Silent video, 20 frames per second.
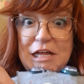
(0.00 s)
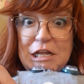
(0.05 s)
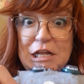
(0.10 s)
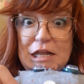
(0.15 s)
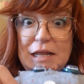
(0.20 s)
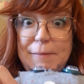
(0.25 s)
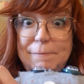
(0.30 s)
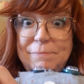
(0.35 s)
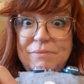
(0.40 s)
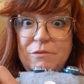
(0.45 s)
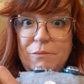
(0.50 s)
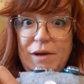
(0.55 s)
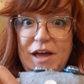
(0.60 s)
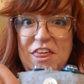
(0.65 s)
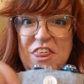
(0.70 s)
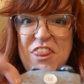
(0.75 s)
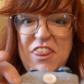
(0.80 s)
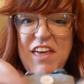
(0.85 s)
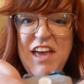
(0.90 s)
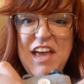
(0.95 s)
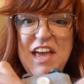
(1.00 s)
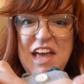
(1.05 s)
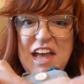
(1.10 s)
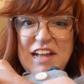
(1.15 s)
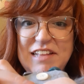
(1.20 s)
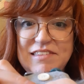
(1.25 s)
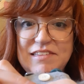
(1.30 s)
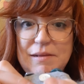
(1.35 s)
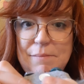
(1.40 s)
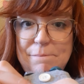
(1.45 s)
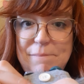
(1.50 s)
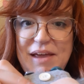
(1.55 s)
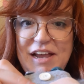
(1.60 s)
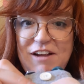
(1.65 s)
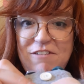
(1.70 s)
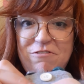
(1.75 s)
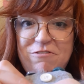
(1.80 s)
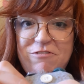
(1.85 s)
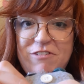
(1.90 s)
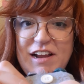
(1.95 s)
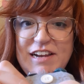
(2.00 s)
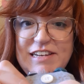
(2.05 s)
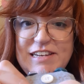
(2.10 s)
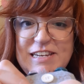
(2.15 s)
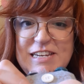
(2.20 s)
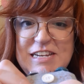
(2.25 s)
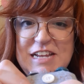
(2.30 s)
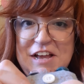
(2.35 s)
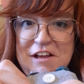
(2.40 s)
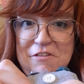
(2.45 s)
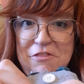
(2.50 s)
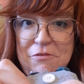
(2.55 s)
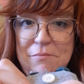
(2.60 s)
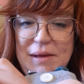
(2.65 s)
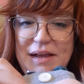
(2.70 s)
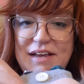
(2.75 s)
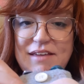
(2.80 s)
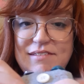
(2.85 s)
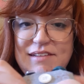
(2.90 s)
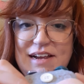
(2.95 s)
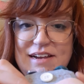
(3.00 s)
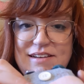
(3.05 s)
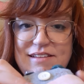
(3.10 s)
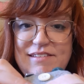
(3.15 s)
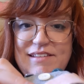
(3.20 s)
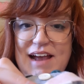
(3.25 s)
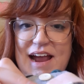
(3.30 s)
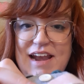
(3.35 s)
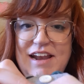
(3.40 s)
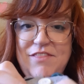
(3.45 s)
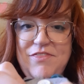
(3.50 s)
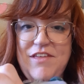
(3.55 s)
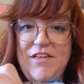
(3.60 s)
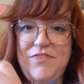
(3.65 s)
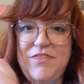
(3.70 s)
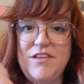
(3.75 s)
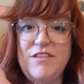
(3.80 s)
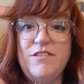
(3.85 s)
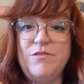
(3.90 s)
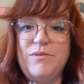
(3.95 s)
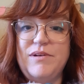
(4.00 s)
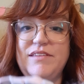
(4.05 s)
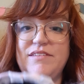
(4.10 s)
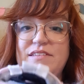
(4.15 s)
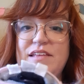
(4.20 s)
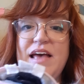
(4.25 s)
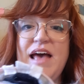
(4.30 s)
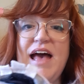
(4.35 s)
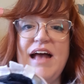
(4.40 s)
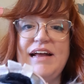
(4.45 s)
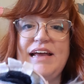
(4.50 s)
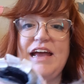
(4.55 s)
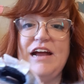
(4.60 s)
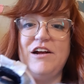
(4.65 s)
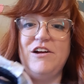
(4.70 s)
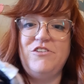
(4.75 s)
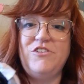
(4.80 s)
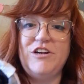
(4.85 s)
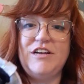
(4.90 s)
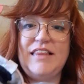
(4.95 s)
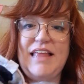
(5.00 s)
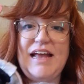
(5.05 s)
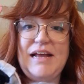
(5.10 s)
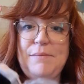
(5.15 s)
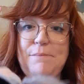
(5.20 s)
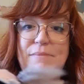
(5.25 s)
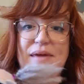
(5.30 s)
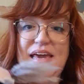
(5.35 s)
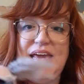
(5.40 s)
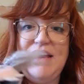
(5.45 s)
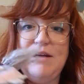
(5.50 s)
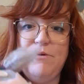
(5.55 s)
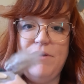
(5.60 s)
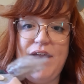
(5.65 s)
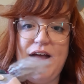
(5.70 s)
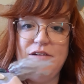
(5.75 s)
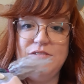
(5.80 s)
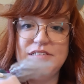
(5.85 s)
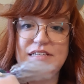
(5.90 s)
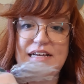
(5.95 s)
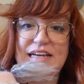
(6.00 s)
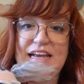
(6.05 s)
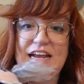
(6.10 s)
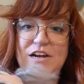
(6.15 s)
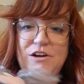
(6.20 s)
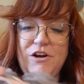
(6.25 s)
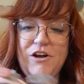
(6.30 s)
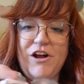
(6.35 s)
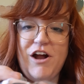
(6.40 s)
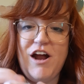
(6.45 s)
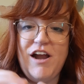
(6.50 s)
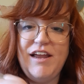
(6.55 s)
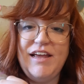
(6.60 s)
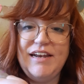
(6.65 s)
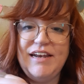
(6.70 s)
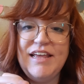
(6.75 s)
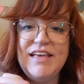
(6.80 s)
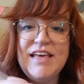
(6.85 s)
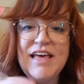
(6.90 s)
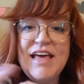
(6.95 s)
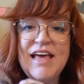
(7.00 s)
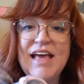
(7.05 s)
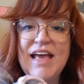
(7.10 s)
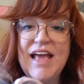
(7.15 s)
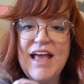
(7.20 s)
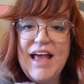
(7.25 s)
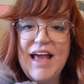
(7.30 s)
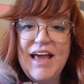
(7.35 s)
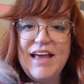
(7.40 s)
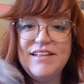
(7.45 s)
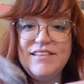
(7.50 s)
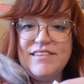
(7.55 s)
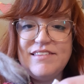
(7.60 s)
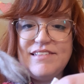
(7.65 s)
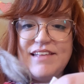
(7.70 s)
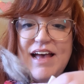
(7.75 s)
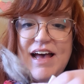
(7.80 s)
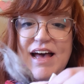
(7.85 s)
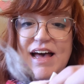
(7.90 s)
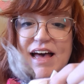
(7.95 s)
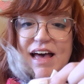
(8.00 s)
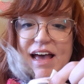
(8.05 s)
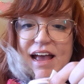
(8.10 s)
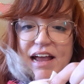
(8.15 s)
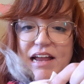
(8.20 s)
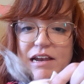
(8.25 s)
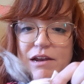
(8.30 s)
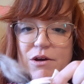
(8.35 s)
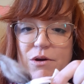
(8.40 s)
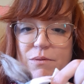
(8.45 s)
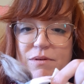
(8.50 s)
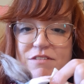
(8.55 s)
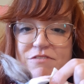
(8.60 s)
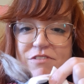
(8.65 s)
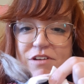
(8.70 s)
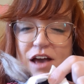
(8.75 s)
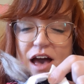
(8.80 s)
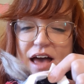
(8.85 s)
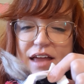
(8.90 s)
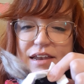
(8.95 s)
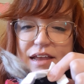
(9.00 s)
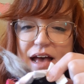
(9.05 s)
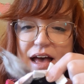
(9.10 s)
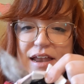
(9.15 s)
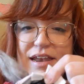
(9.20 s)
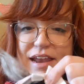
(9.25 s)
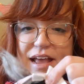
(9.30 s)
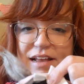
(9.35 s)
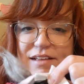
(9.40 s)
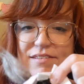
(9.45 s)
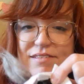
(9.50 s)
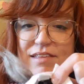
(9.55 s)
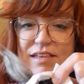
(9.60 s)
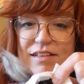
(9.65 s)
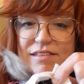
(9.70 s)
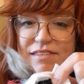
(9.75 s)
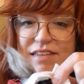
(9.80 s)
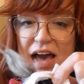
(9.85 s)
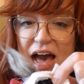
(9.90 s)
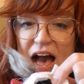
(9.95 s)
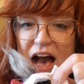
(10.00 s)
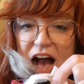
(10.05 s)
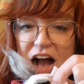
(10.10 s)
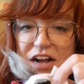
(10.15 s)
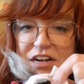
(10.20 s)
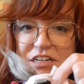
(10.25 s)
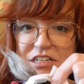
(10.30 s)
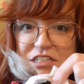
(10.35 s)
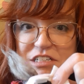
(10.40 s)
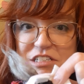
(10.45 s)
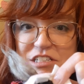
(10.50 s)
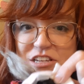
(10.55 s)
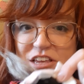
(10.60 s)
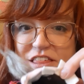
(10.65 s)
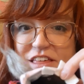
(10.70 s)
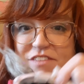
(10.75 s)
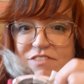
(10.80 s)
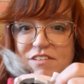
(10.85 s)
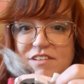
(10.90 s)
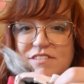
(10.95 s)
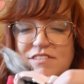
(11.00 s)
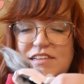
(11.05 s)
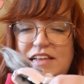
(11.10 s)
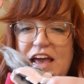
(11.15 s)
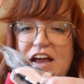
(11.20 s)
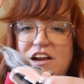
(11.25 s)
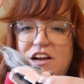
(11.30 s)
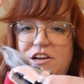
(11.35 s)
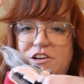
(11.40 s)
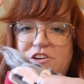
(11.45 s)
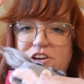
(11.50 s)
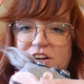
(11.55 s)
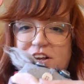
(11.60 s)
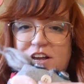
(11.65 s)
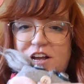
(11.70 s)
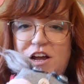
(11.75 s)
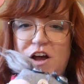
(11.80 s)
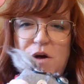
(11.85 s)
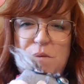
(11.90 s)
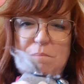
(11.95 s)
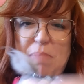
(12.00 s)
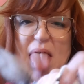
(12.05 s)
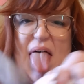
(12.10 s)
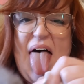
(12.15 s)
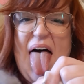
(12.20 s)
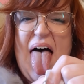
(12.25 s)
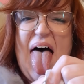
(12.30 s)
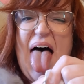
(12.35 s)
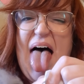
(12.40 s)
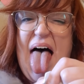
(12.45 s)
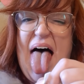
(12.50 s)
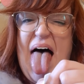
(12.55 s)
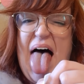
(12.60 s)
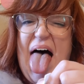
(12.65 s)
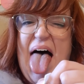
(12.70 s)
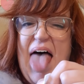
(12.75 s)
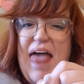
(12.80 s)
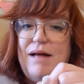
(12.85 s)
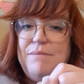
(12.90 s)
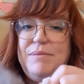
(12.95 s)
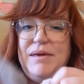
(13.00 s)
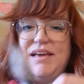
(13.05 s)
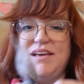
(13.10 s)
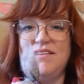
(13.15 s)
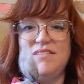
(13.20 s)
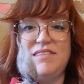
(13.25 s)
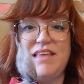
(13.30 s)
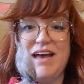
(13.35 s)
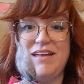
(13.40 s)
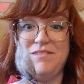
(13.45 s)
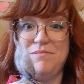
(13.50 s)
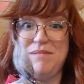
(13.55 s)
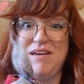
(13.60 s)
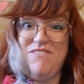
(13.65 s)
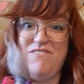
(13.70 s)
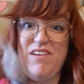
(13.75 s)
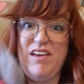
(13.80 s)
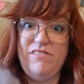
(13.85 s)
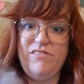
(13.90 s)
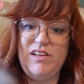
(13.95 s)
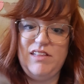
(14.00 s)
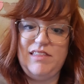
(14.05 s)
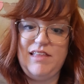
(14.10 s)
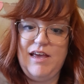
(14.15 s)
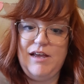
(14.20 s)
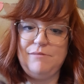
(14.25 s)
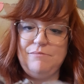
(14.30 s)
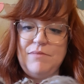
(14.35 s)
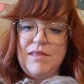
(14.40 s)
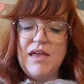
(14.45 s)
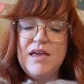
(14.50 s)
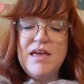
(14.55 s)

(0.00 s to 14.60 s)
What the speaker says: lips with and some big front teeth because I decided that this was a character like me when I was in kindergarten. Inside, we've got a nice tongue so that this character can go blah, because that's my favorite thing.